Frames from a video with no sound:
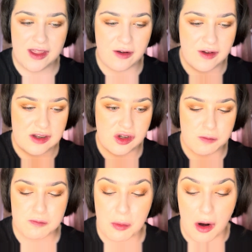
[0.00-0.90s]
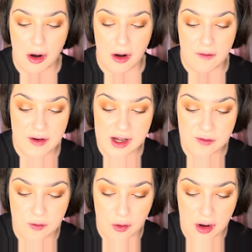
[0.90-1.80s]
of it, it's just perfect
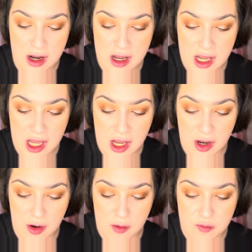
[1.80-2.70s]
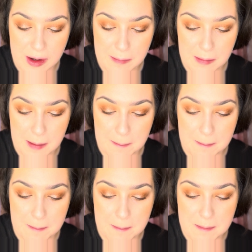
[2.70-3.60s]
for cream
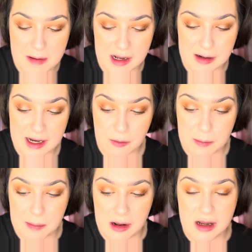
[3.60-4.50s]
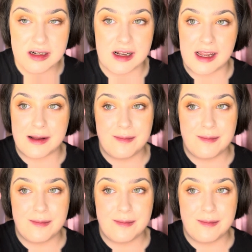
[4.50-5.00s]
and liquid blush. Like,